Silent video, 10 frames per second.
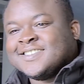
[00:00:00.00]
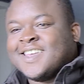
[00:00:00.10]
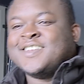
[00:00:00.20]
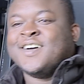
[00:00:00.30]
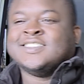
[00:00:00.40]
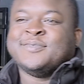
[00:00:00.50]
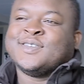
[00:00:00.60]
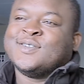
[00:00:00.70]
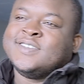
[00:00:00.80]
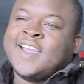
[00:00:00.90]
like no
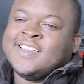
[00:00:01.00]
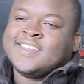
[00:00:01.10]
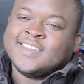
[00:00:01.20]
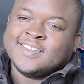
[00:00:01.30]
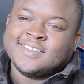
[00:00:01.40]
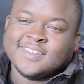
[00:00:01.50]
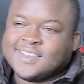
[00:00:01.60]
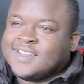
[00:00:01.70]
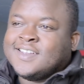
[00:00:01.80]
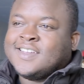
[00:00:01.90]
typical young kid,
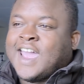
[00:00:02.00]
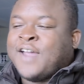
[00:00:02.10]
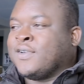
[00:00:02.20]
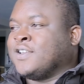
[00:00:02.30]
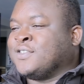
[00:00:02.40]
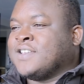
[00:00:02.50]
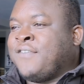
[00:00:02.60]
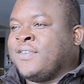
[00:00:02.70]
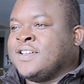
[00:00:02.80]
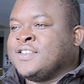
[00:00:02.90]

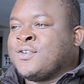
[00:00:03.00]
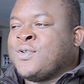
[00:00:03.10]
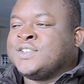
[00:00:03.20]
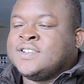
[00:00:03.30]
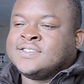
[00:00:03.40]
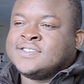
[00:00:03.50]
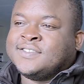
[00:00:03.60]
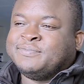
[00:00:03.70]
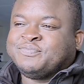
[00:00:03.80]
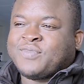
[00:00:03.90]
African questions.
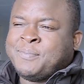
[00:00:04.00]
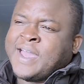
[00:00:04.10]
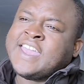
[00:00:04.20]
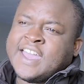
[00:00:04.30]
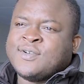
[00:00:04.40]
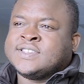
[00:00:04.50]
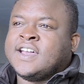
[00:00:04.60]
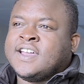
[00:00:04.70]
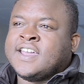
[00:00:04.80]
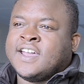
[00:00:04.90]
But yeah, it was
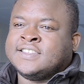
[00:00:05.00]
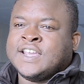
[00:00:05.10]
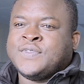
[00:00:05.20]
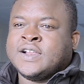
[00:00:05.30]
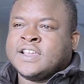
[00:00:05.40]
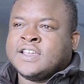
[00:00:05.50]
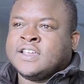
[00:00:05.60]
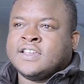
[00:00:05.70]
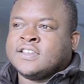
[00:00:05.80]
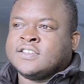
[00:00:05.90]

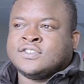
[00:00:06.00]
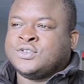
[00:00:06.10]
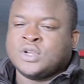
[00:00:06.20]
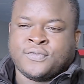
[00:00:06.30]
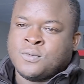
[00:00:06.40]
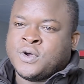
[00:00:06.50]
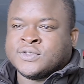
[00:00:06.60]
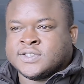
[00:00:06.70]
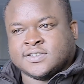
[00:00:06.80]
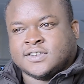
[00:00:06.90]
definitely two different
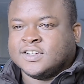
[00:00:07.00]
worlds.